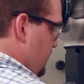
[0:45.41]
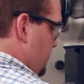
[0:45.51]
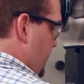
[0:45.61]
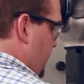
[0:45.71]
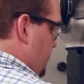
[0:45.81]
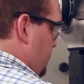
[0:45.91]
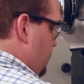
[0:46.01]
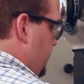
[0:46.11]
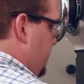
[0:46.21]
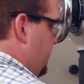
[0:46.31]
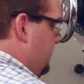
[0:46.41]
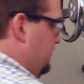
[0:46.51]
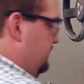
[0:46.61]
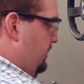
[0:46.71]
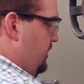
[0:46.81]
Then we need to
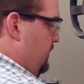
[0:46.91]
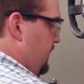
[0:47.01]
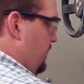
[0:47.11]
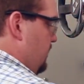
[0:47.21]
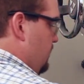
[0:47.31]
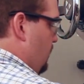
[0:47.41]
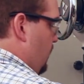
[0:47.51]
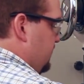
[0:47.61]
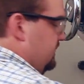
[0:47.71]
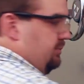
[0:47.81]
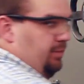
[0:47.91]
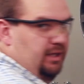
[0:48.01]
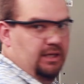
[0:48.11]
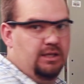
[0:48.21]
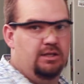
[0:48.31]
determine what
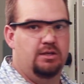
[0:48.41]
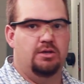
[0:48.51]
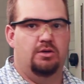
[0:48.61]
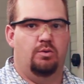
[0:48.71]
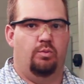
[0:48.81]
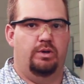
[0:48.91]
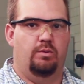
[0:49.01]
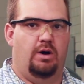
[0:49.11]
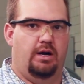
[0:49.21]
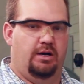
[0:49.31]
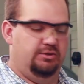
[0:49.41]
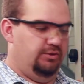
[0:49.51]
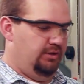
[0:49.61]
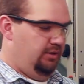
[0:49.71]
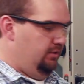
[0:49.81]
speed we want our
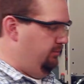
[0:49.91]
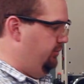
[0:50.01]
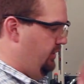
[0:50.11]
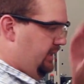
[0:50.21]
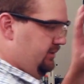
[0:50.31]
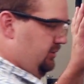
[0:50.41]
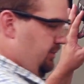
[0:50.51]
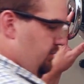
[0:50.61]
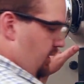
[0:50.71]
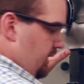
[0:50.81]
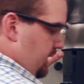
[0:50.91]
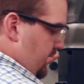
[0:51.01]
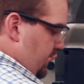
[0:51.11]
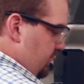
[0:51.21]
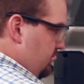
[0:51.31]
drill press to be running
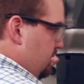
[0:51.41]
at.